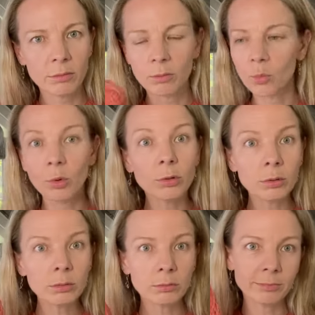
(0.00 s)

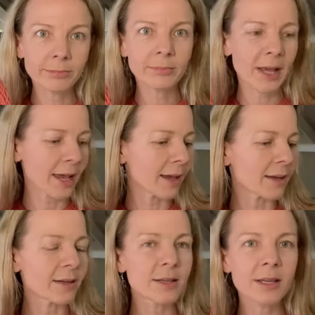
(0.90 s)
wool,
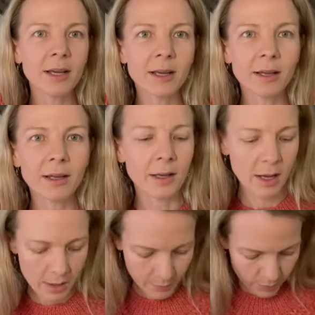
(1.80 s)
and
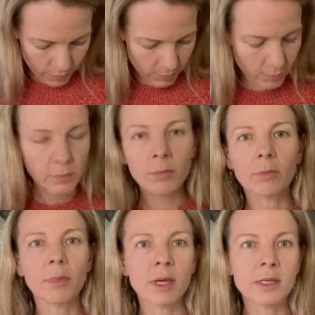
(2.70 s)

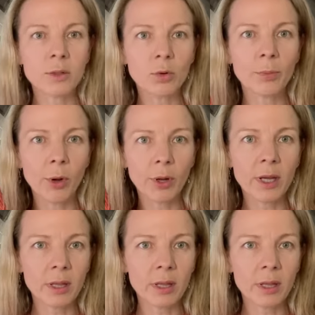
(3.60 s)
they're silk mohair.